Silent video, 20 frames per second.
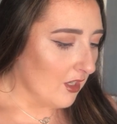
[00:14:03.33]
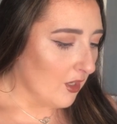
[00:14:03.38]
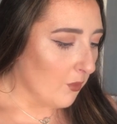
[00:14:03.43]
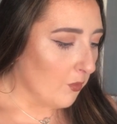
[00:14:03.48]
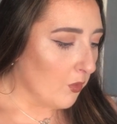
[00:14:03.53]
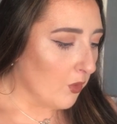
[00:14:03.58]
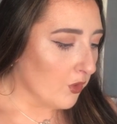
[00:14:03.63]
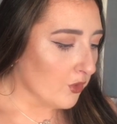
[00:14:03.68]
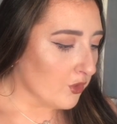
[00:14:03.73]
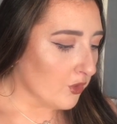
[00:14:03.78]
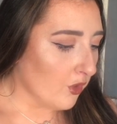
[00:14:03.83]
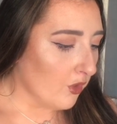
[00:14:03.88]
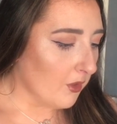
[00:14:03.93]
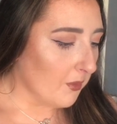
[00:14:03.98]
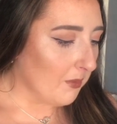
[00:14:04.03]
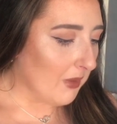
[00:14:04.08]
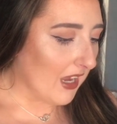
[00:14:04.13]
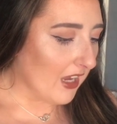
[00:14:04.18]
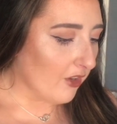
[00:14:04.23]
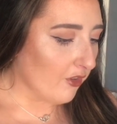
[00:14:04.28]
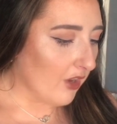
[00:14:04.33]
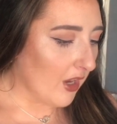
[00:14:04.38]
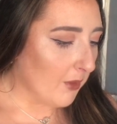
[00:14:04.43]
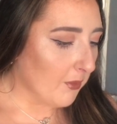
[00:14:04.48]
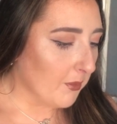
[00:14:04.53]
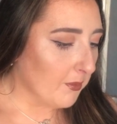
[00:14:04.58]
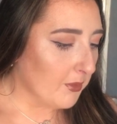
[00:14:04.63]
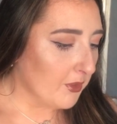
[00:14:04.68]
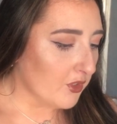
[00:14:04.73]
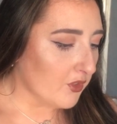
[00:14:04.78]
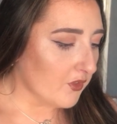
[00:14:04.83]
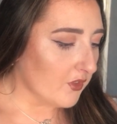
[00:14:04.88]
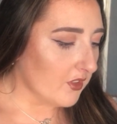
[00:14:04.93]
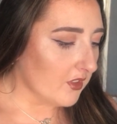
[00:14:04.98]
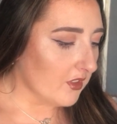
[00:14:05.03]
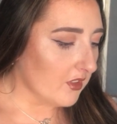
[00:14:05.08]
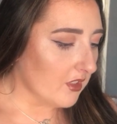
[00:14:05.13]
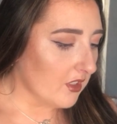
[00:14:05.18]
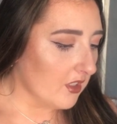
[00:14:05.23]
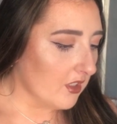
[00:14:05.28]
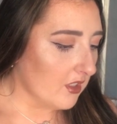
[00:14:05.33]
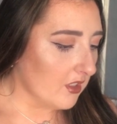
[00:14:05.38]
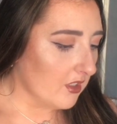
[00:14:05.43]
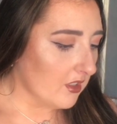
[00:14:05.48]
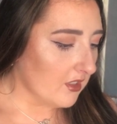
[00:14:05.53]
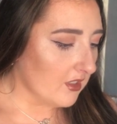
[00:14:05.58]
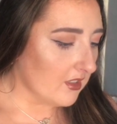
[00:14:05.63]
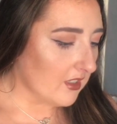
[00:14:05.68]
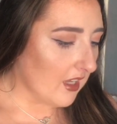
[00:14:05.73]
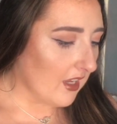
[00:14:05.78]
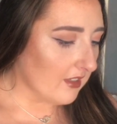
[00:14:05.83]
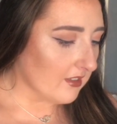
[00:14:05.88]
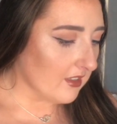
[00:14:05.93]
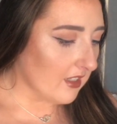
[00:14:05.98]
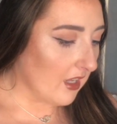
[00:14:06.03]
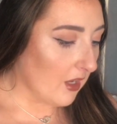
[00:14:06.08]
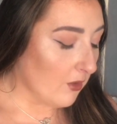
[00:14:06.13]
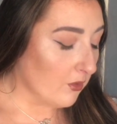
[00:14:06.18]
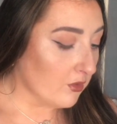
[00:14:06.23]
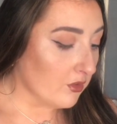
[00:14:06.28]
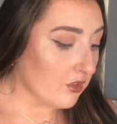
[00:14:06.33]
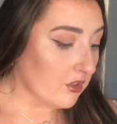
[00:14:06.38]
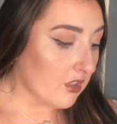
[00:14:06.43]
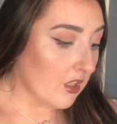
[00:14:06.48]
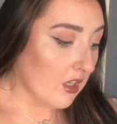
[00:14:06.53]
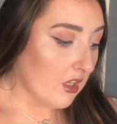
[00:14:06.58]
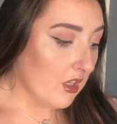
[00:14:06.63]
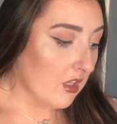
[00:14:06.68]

A watercolour background with beautiful designs and house.